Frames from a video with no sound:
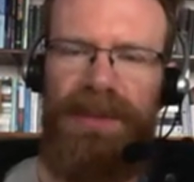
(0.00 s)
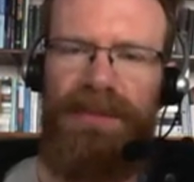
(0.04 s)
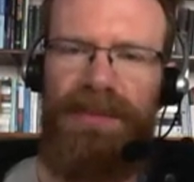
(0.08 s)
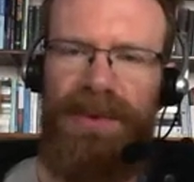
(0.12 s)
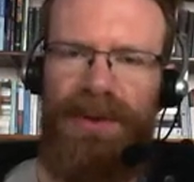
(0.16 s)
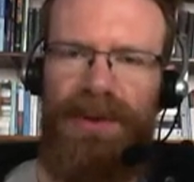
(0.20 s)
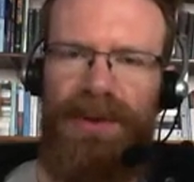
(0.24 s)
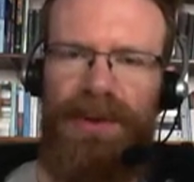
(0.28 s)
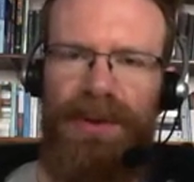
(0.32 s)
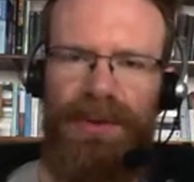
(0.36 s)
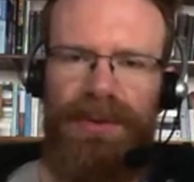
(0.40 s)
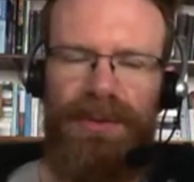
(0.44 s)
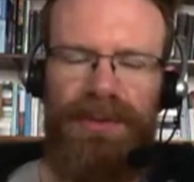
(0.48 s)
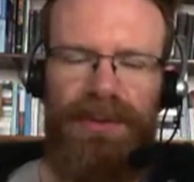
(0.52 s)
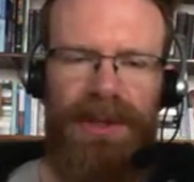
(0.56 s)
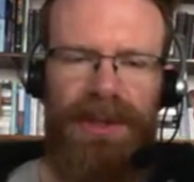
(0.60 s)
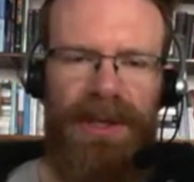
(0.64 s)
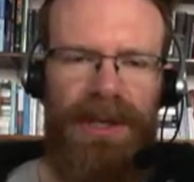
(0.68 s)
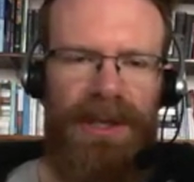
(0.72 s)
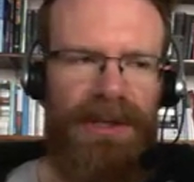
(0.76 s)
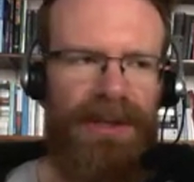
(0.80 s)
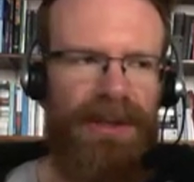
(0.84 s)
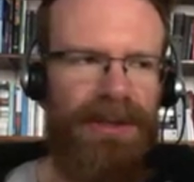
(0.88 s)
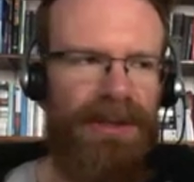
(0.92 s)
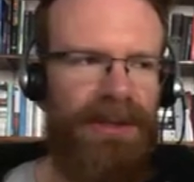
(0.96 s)
uh, uh,
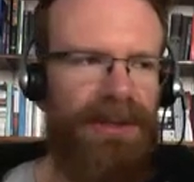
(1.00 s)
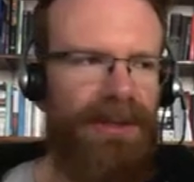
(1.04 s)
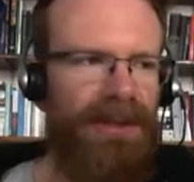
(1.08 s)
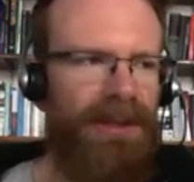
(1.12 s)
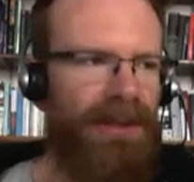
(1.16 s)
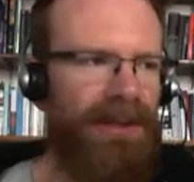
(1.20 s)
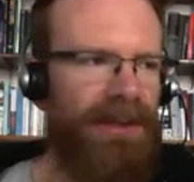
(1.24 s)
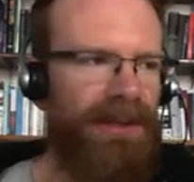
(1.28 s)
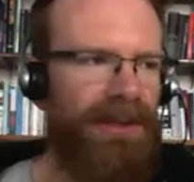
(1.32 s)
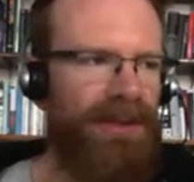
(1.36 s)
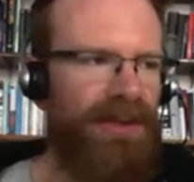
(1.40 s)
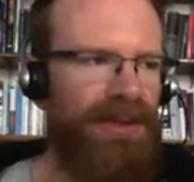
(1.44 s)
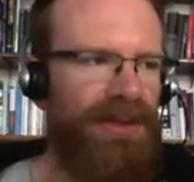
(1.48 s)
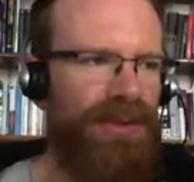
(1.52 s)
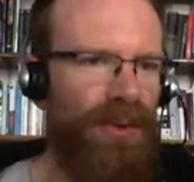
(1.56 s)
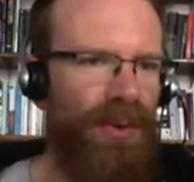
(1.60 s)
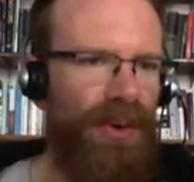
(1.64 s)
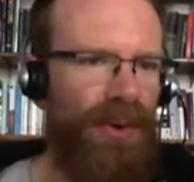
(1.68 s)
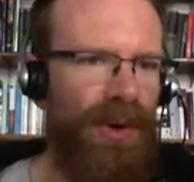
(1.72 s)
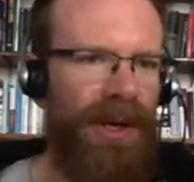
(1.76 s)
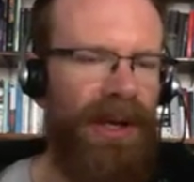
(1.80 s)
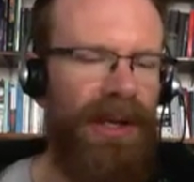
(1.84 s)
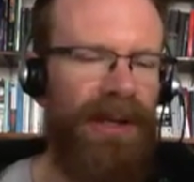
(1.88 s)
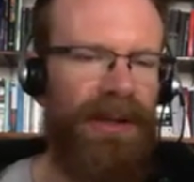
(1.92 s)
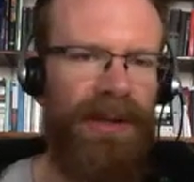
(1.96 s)
story. And this
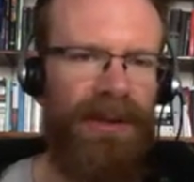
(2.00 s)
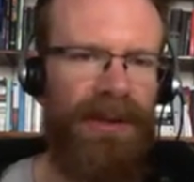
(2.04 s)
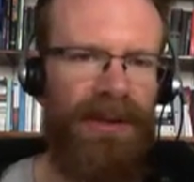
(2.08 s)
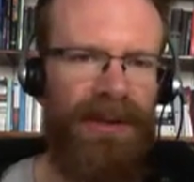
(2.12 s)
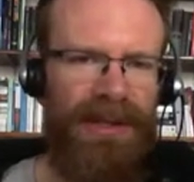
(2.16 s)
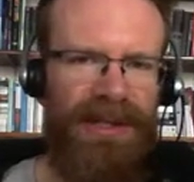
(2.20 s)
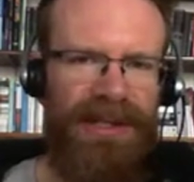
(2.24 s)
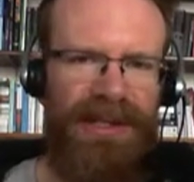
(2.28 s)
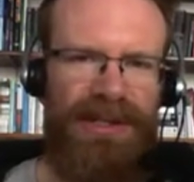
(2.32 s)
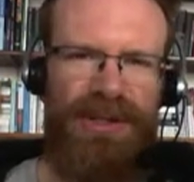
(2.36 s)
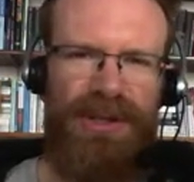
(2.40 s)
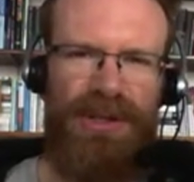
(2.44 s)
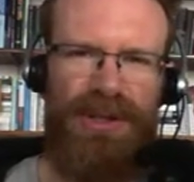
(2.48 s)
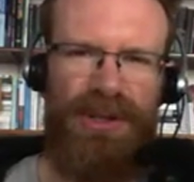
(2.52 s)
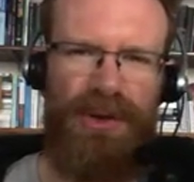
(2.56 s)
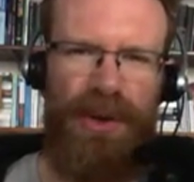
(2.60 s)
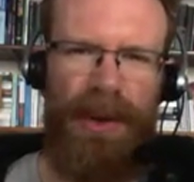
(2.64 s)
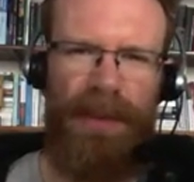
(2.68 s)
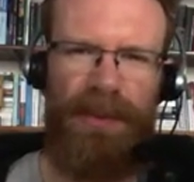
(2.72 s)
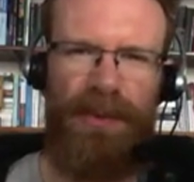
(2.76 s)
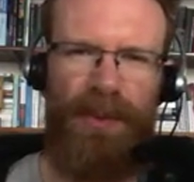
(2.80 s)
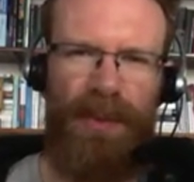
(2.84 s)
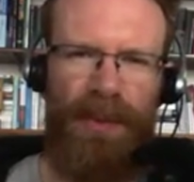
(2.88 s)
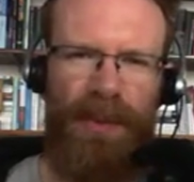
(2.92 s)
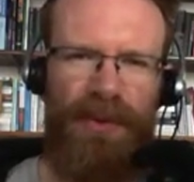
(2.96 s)
is the script we're most
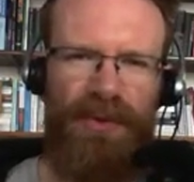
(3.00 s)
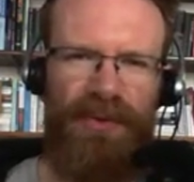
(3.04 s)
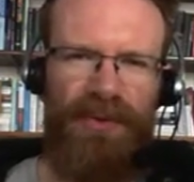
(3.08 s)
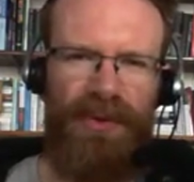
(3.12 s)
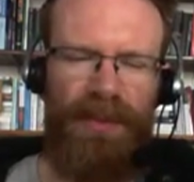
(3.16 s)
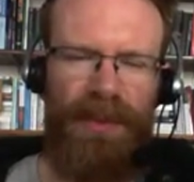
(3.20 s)
familiar with.